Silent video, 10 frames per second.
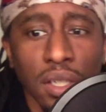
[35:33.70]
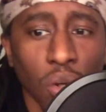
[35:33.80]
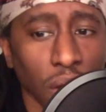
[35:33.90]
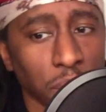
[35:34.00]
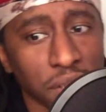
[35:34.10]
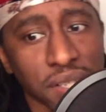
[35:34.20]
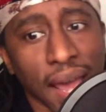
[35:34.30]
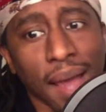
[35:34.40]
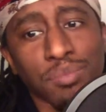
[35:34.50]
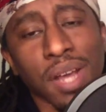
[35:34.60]

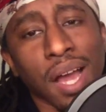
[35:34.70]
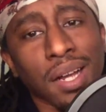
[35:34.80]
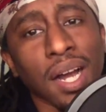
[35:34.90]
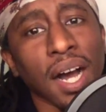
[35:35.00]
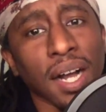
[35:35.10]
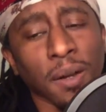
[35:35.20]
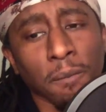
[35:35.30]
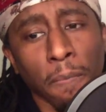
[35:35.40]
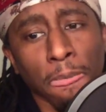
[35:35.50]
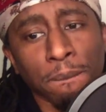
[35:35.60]

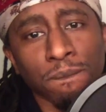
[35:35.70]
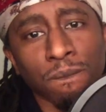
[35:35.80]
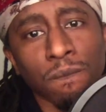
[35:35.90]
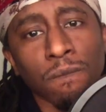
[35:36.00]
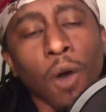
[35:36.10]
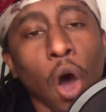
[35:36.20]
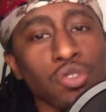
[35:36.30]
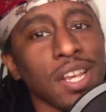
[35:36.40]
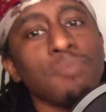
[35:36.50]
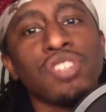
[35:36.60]
Coinbitsapp.com.
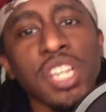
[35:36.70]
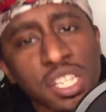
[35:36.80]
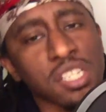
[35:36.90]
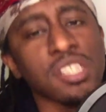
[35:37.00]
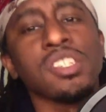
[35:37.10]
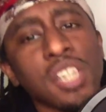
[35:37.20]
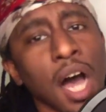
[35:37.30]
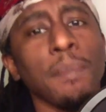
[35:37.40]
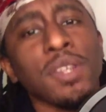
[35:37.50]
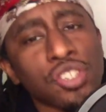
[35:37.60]
Hotep Jesus is
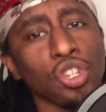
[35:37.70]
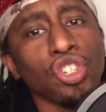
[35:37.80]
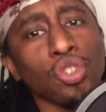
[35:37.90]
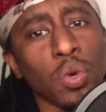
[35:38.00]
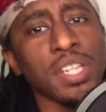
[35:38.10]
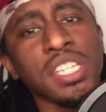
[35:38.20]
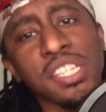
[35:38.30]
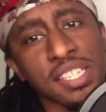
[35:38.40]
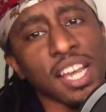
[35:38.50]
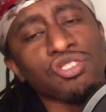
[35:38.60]
coming to you with
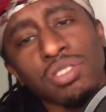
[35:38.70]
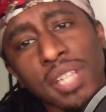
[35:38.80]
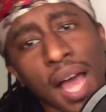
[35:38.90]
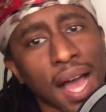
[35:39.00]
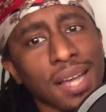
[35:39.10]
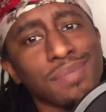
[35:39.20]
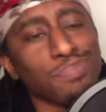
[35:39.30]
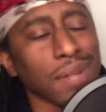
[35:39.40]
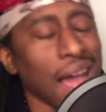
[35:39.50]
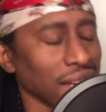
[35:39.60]
decentralized
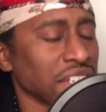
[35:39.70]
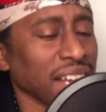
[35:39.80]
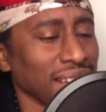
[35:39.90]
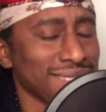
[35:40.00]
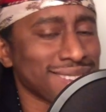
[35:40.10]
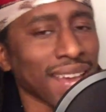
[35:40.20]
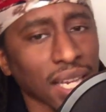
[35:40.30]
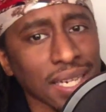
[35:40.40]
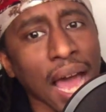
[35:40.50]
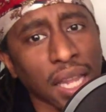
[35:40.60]
blockchain
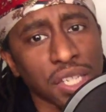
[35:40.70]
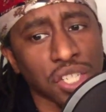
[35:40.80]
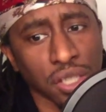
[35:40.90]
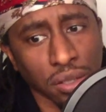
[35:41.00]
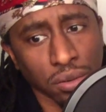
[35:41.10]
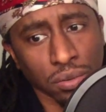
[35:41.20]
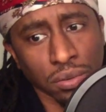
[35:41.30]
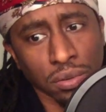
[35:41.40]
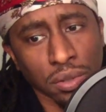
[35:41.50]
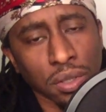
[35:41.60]
technology.
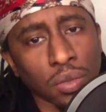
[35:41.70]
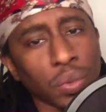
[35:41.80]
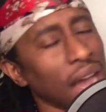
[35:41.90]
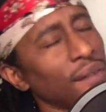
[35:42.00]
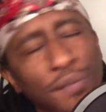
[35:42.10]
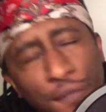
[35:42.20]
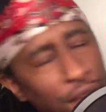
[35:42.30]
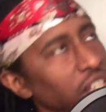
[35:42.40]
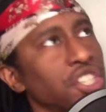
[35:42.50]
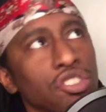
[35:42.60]
We got
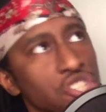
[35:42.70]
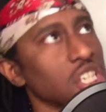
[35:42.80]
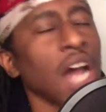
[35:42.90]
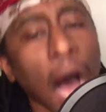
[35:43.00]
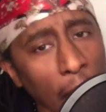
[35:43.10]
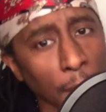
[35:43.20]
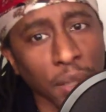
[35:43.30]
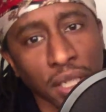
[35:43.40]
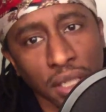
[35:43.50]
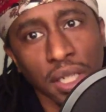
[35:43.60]
features
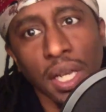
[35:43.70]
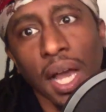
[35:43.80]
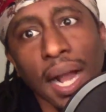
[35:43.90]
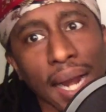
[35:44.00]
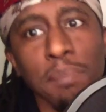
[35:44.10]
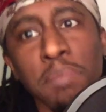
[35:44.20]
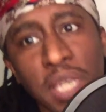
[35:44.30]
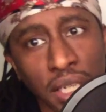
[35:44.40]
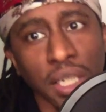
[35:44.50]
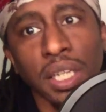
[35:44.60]
coming. I got a
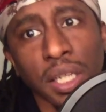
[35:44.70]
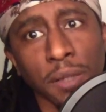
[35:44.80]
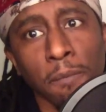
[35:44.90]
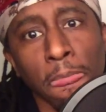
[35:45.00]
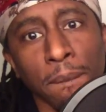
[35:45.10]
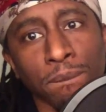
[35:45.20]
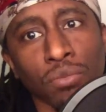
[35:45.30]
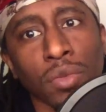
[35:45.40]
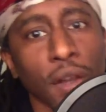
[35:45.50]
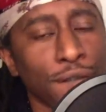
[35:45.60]
meeting in
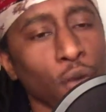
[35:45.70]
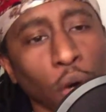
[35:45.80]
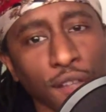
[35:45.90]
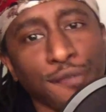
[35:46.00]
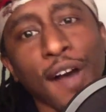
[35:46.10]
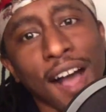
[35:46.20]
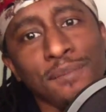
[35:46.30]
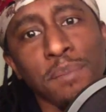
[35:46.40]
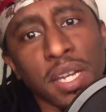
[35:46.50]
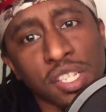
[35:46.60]

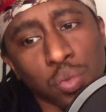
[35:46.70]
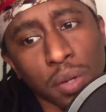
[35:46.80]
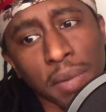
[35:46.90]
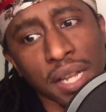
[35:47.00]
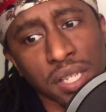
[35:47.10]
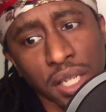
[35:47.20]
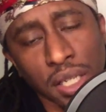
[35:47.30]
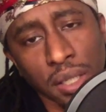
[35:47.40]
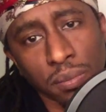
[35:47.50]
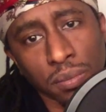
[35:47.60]
45 minutes with my
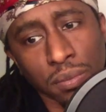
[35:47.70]
team.